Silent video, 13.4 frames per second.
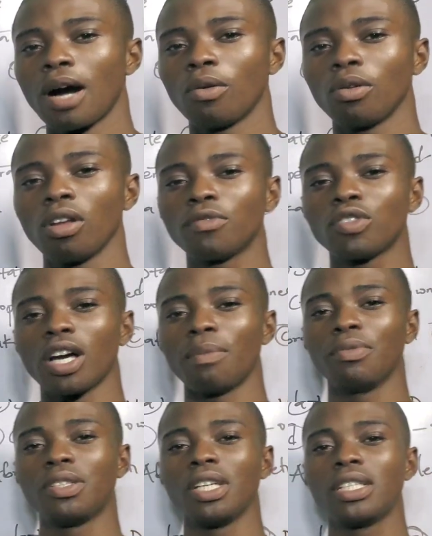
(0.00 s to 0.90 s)
I would love to
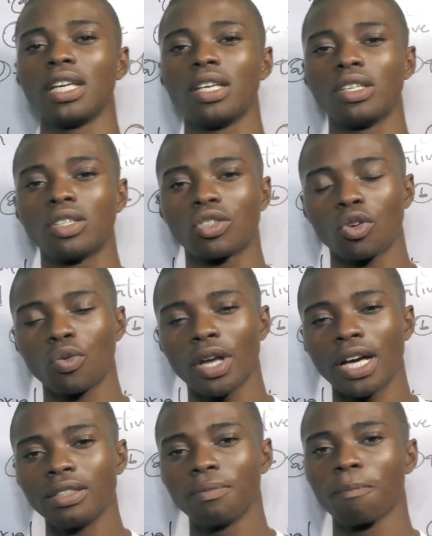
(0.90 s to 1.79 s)
appreciate a
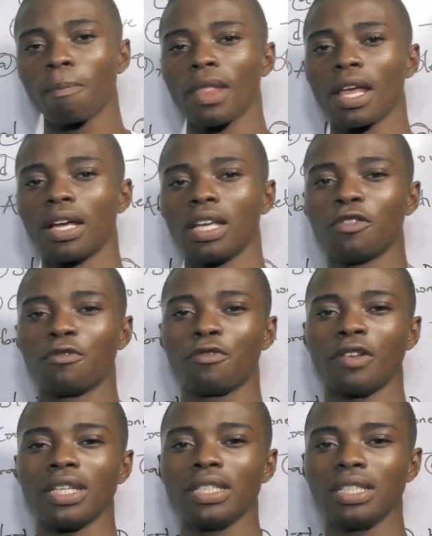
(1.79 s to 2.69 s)
historian, a
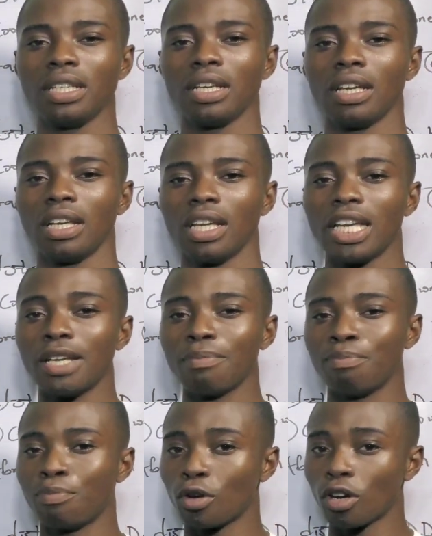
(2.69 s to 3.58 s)
friend, a
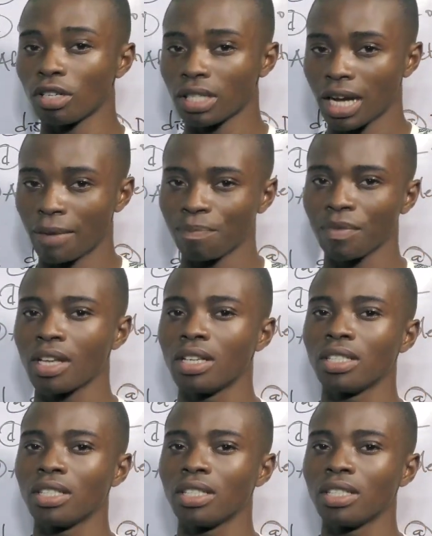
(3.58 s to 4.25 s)
brother,